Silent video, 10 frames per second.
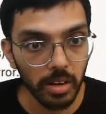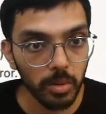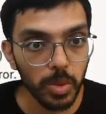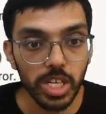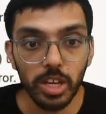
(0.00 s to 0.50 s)

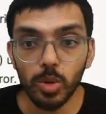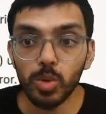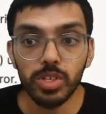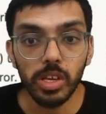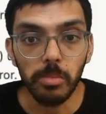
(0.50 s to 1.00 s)
which are
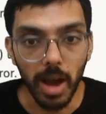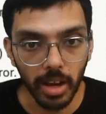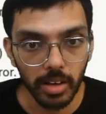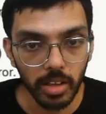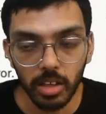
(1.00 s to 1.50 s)
used in
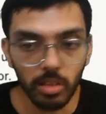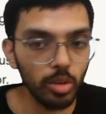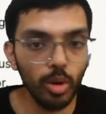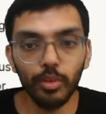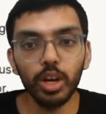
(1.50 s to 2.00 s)
market,
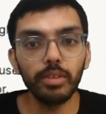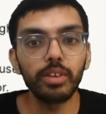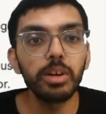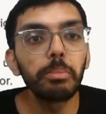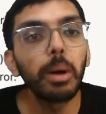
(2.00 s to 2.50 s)
for
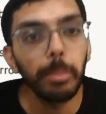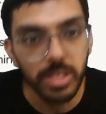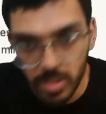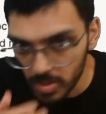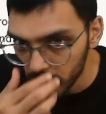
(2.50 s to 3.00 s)
different
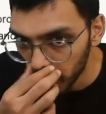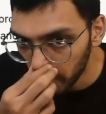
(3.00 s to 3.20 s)
purposes.